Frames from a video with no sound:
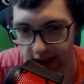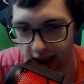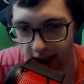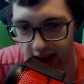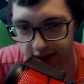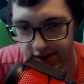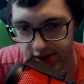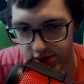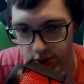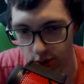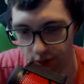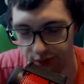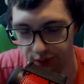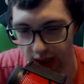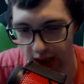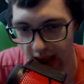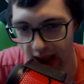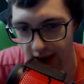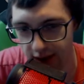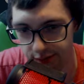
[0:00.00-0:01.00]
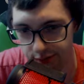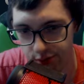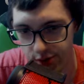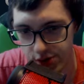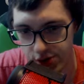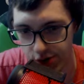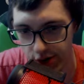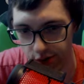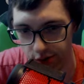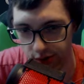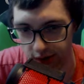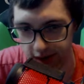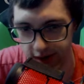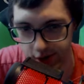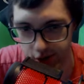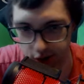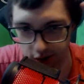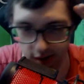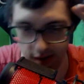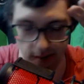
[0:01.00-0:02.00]
And so if they have
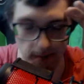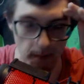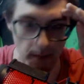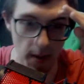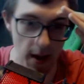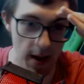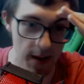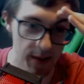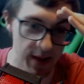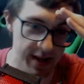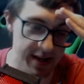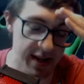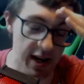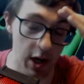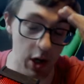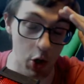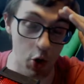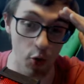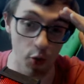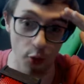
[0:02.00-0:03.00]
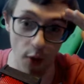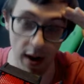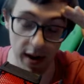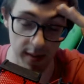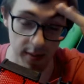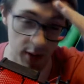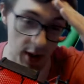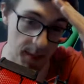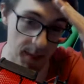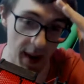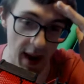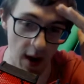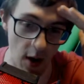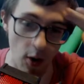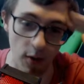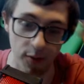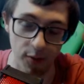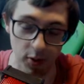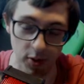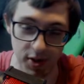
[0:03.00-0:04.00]
regeneration, that's an incredibly
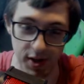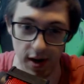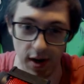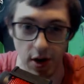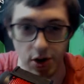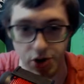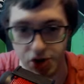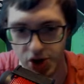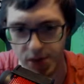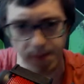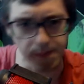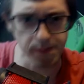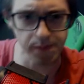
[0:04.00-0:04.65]
powerful synergy.